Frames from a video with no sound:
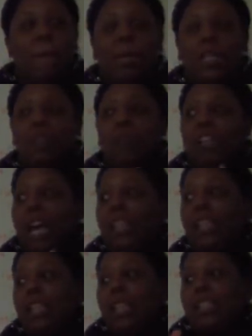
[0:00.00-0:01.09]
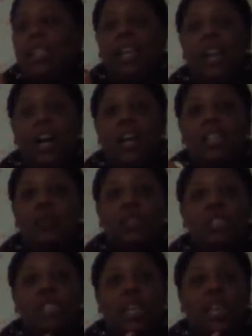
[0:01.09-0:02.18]
but the reality is that God's going
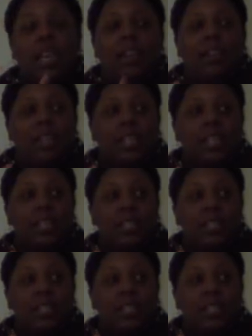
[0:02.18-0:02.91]
to take care of us.